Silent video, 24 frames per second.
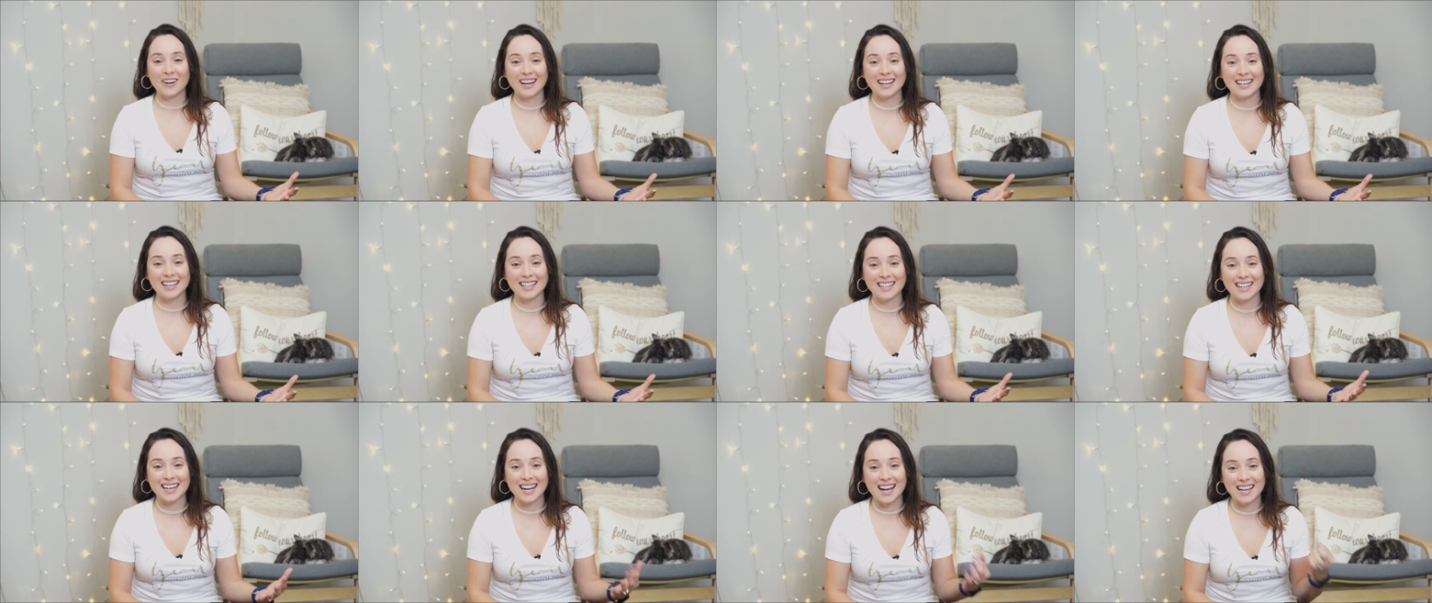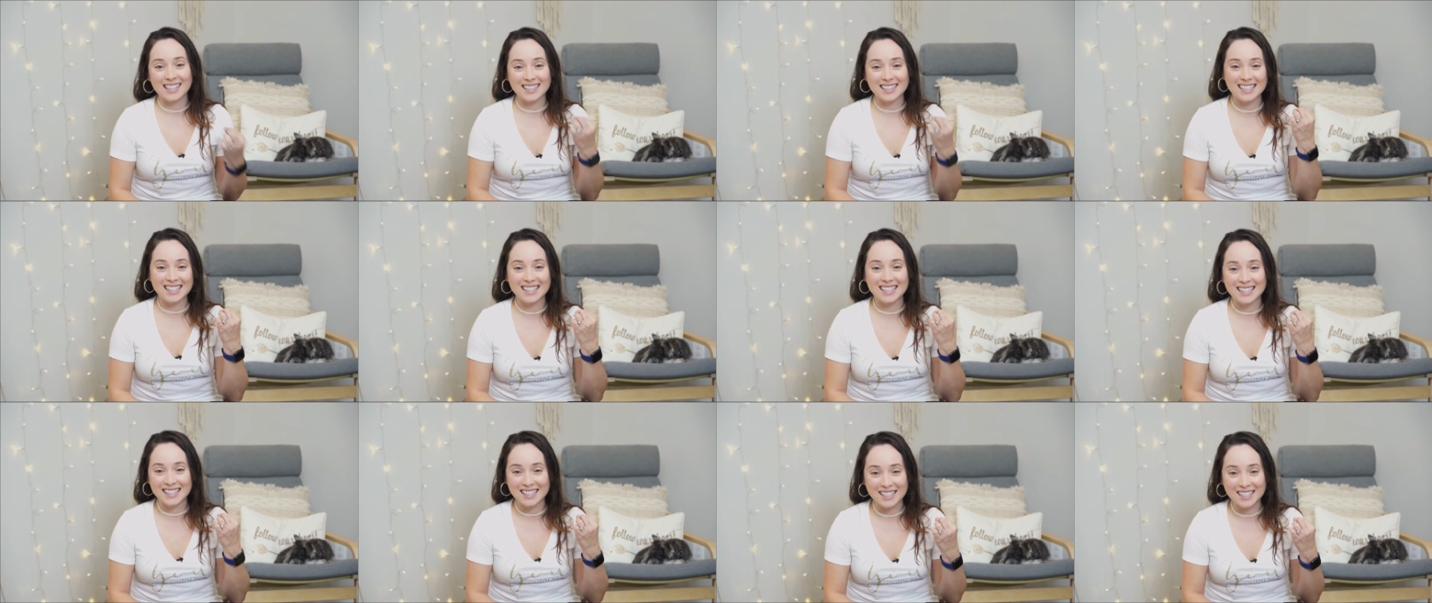I cannot
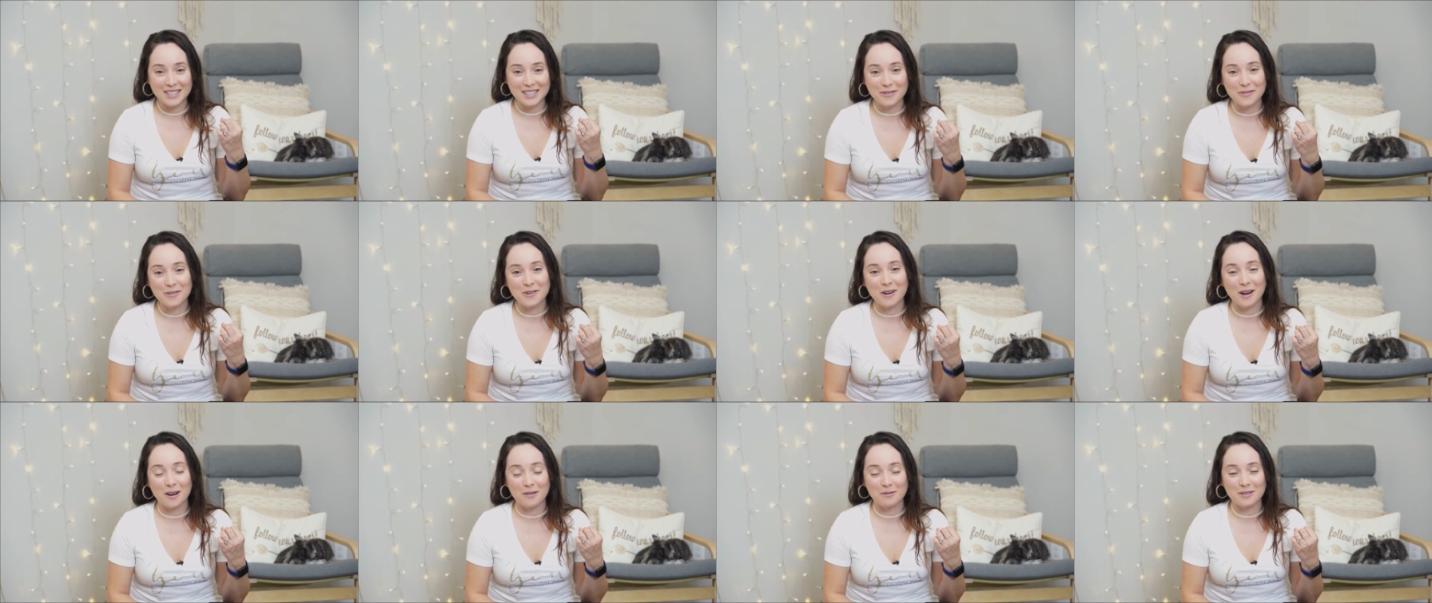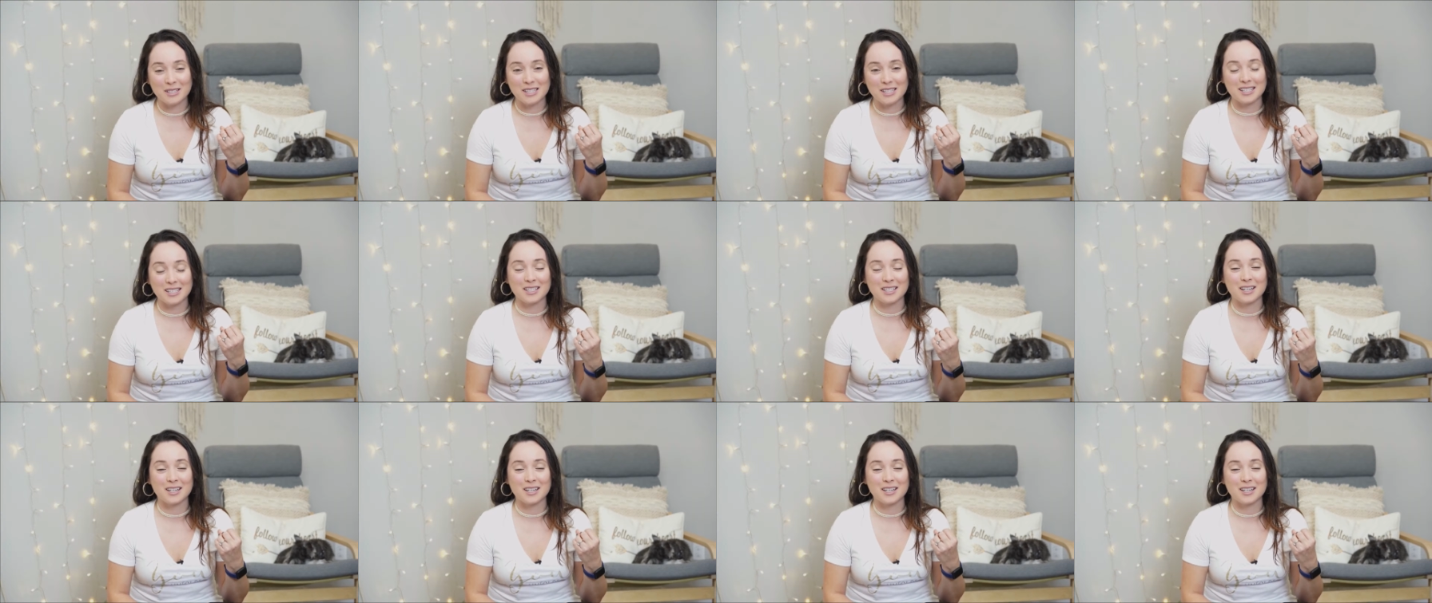see who commented.